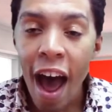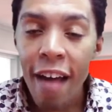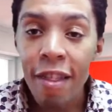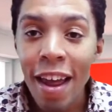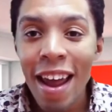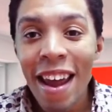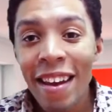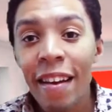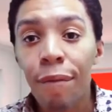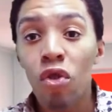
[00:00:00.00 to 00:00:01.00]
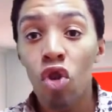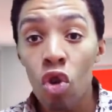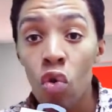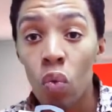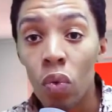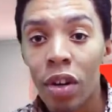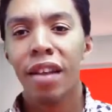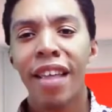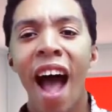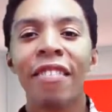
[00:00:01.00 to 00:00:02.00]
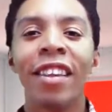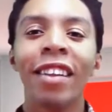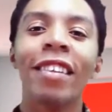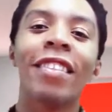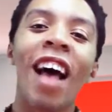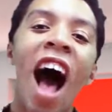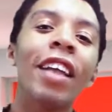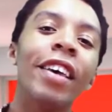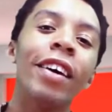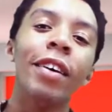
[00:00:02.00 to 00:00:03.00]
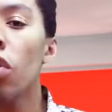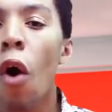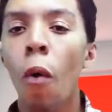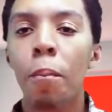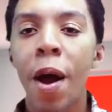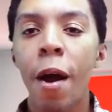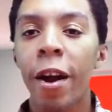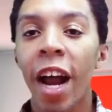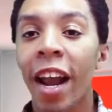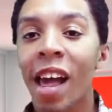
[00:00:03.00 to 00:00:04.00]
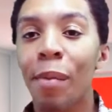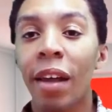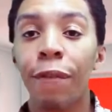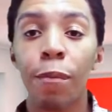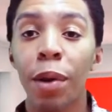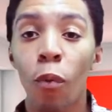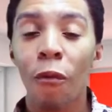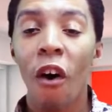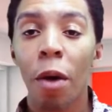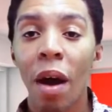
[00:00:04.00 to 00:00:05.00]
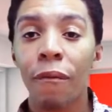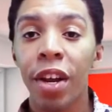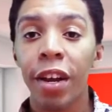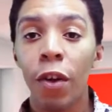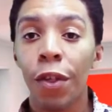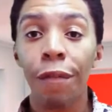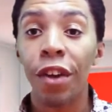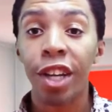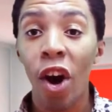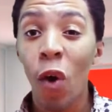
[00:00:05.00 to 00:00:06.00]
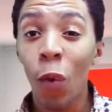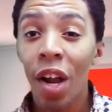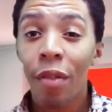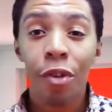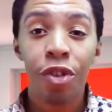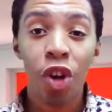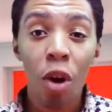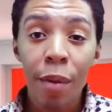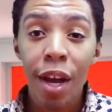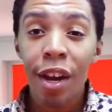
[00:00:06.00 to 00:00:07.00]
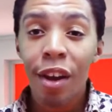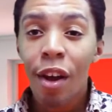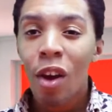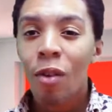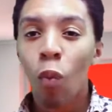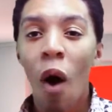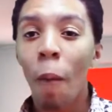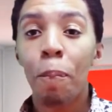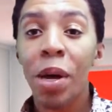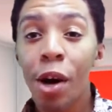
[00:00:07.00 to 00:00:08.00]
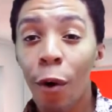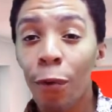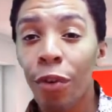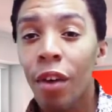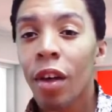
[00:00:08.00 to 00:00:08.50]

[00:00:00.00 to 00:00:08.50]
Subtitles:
at the end of June. Now to the lasagna. You know Beyerdynamic if you've been following my videos. If you don't, they're German, well built,